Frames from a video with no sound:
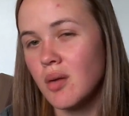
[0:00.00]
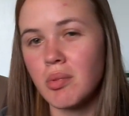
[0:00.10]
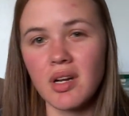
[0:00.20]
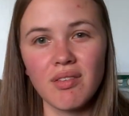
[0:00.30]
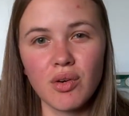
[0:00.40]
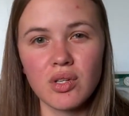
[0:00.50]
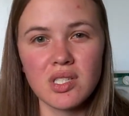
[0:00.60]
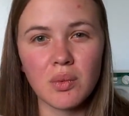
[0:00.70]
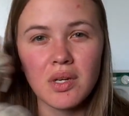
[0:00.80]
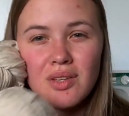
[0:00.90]
But of course
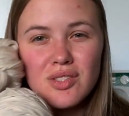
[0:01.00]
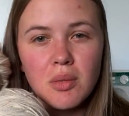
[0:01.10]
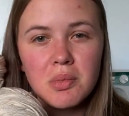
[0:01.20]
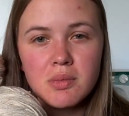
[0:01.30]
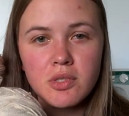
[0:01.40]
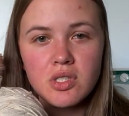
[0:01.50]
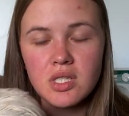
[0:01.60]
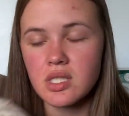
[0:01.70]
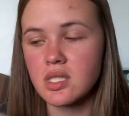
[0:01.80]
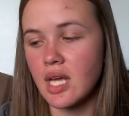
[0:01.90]
I want to use up as much of
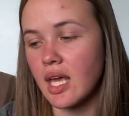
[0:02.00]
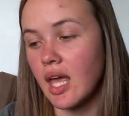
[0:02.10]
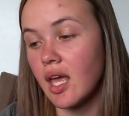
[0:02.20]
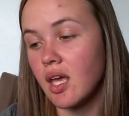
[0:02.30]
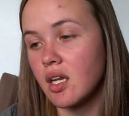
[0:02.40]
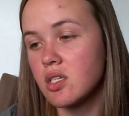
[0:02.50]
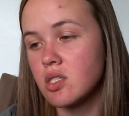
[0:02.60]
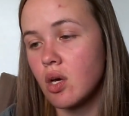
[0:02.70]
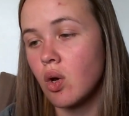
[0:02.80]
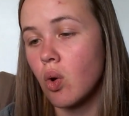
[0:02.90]
this as I can.
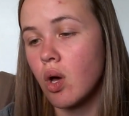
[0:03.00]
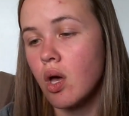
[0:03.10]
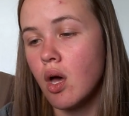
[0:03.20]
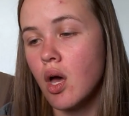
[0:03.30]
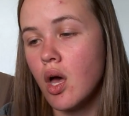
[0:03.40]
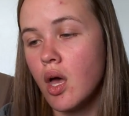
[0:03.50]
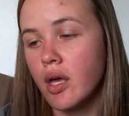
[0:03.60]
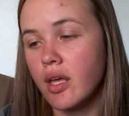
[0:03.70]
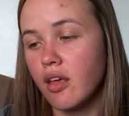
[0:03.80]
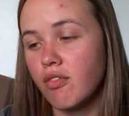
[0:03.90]
So
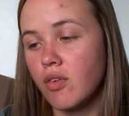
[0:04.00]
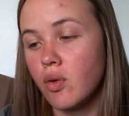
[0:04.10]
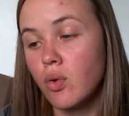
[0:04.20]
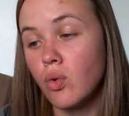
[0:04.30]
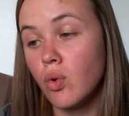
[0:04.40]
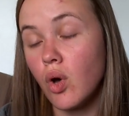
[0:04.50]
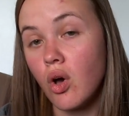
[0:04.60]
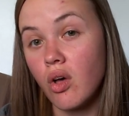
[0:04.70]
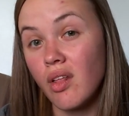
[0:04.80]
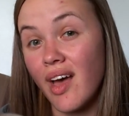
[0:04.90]
if you
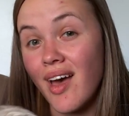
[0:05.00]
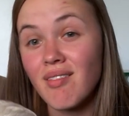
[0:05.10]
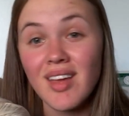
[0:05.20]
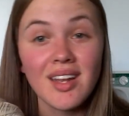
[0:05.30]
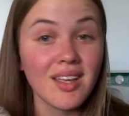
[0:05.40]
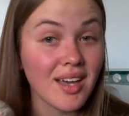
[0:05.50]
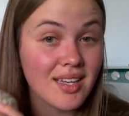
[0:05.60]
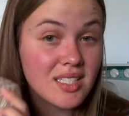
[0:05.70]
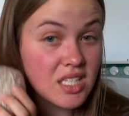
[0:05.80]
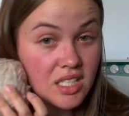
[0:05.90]
all have any
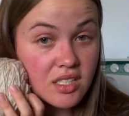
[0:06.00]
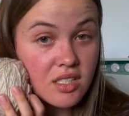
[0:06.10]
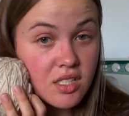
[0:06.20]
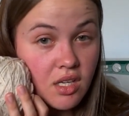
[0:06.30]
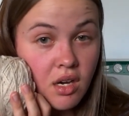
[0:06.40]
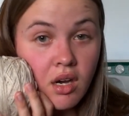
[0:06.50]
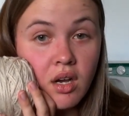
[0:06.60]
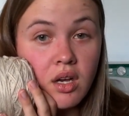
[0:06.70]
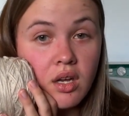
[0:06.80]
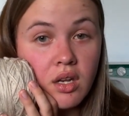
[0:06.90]
ideas
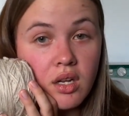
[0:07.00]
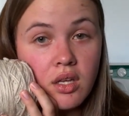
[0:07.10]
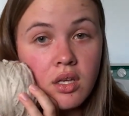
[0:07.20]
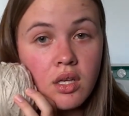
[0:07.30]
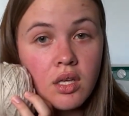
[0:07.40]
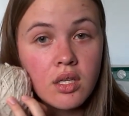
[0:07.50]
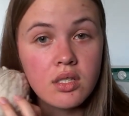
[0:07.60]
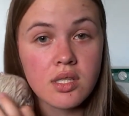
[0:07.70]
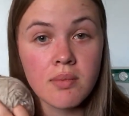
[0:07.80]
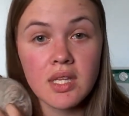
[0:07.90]
on
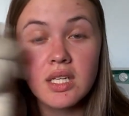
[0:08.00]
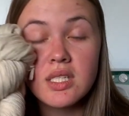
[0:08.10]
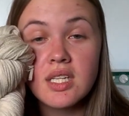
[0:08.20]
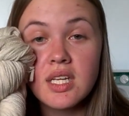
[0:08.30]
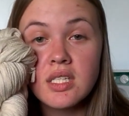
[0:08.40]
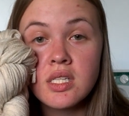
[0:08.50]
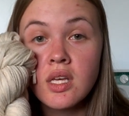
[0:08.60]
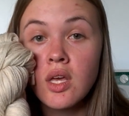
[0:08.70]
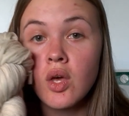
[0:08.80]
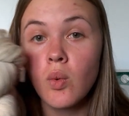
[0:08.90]
something to knit,
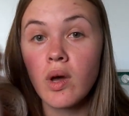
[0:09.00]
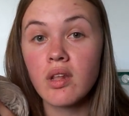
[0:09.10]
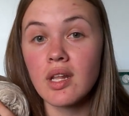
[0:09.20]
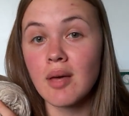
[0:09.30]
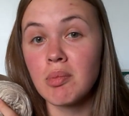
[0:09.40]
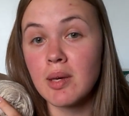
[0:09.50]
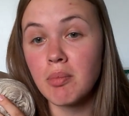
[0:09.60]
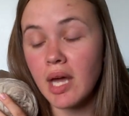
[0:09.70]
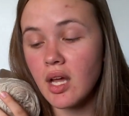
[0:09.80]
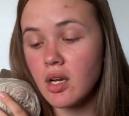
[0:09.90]
whether that be a
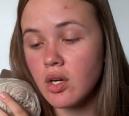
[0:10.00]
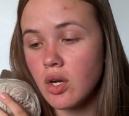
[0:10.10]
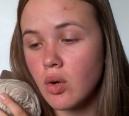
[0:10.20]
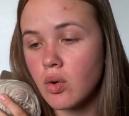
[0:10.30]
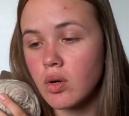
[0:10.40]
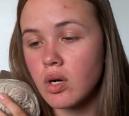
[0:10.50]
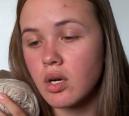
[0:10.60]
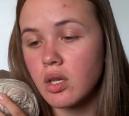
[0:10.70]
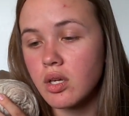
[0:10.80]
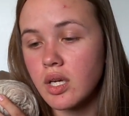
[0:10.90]
pattern
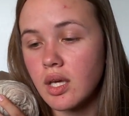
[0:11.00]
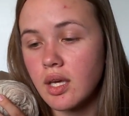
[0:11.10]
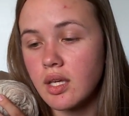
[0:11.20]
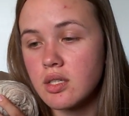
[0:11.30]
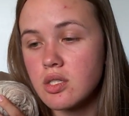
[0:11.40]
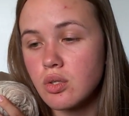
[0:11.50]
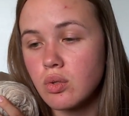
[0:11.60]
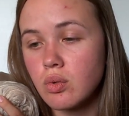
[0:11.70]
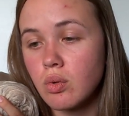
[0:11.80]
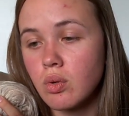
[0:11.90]
or looking
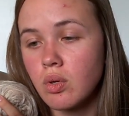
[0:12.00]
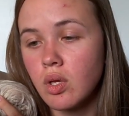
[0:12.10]
into